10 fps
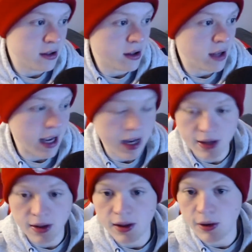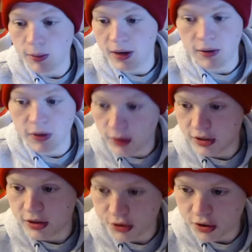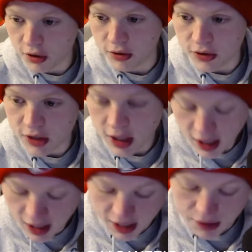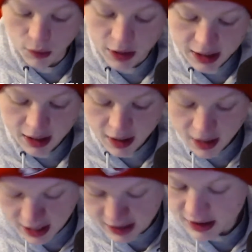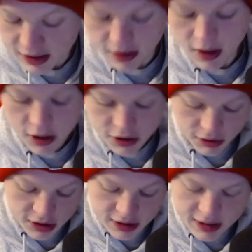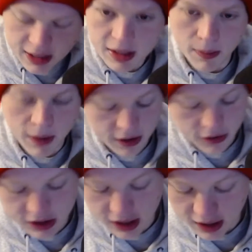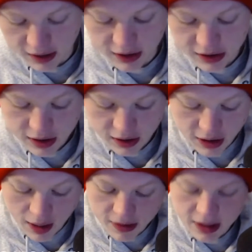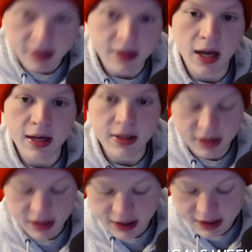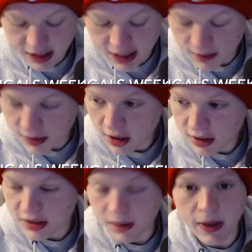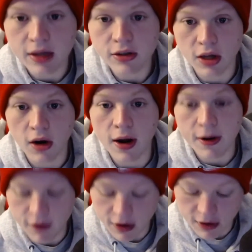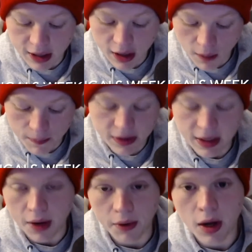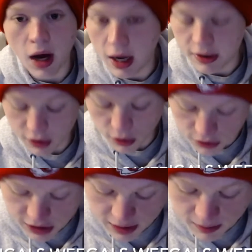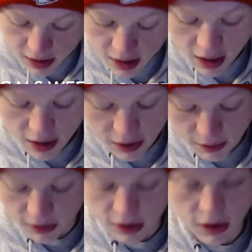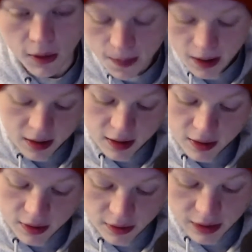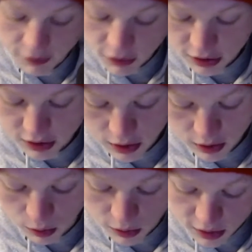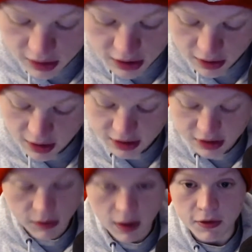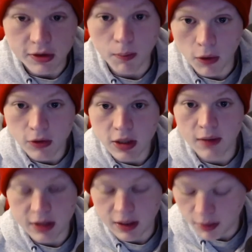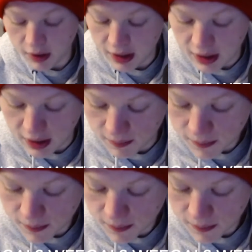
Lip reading: and they will be able to rest their starters in week 18. So let's just get into the Bengals side of this. They're coming in 9-6, and to be honest, the Bengals are a very up and down, hot and cold team. They really are. They've looked really good against the Ravens both times they played them.